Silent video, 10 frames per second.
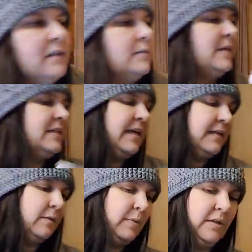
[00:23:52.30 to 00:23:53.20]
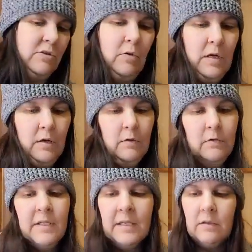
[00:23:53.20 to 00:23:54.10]
Let me take the picture out, or
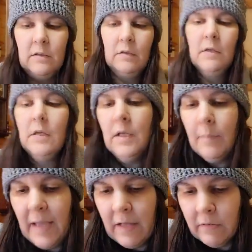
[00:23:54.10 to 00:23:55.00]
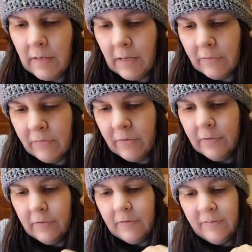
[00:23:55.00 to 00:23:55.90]
take the pattern out so
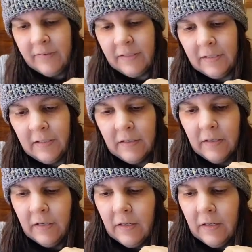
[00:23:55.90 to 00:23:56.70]
you can see it.